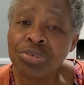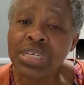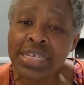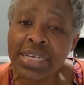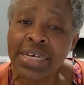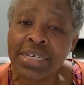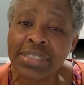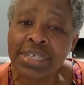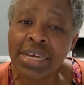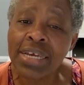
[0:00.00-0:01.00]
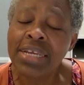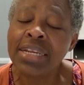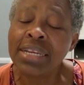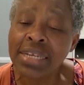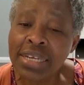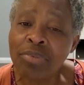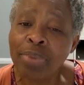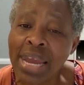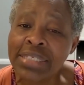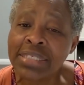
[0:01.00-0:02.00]
leaders lead
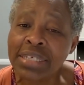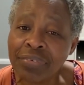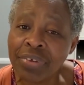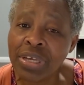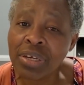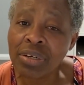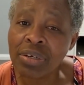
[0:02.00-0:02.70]
by serving,